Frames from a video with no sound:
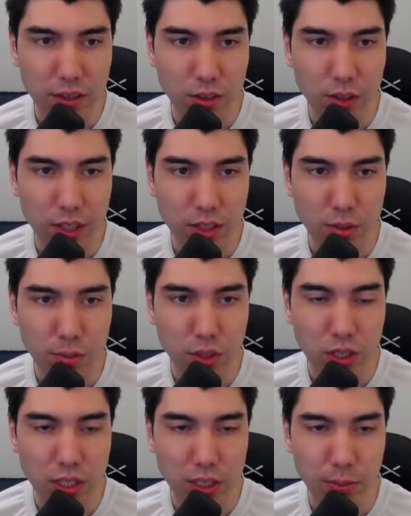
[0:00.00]
going to
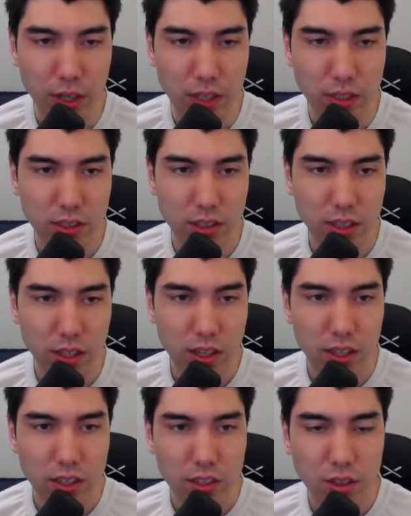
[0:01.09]
push these pawns.
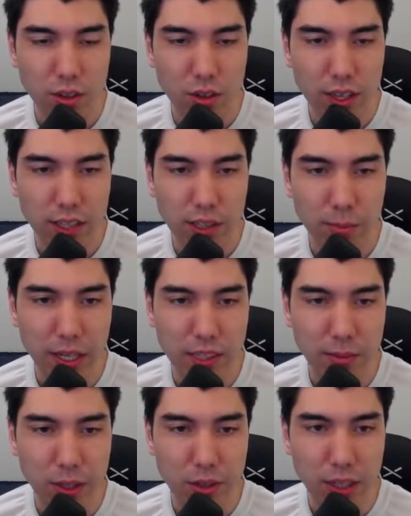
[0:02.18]
So I took matters
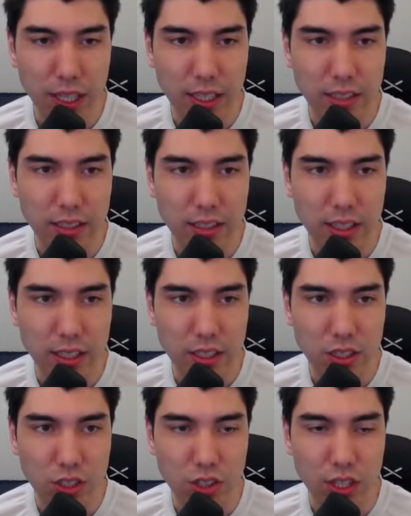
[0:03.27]
in my own hands and
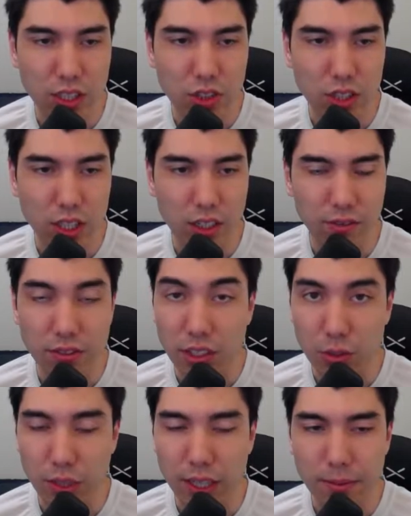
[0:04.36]
just tried to trade off
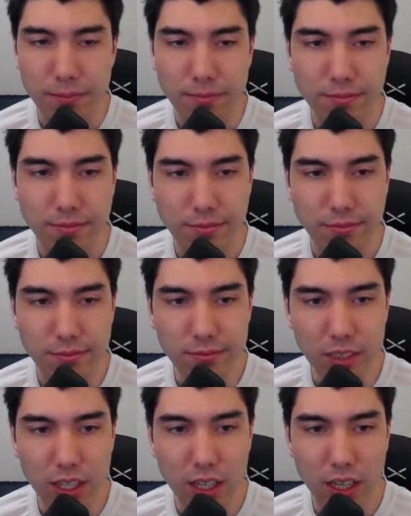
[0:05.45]
this way.
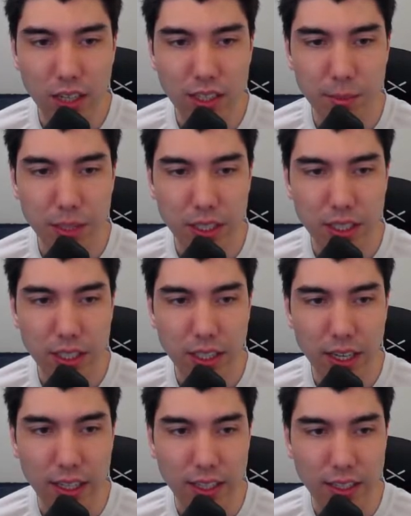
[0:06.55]
Typically,
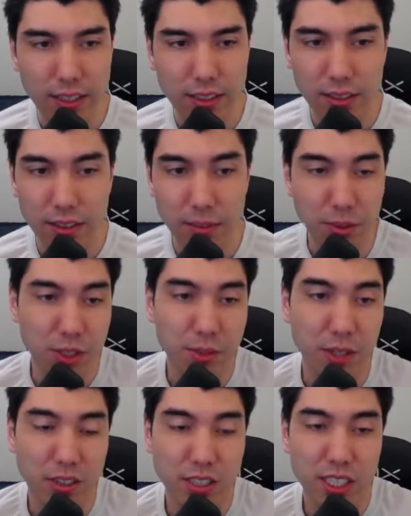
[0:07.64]
I like the bishop
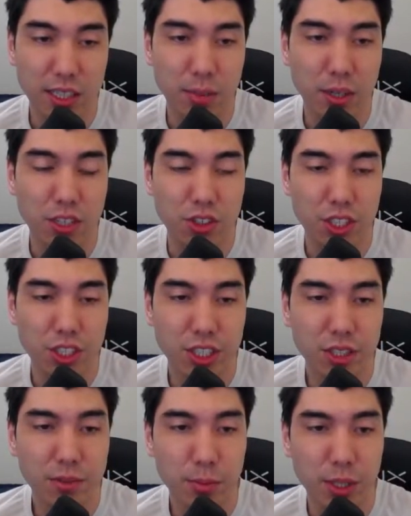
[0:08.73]
outside the pawn
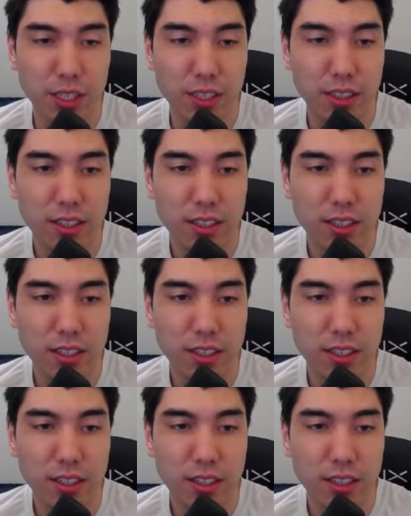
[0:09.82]
structure, but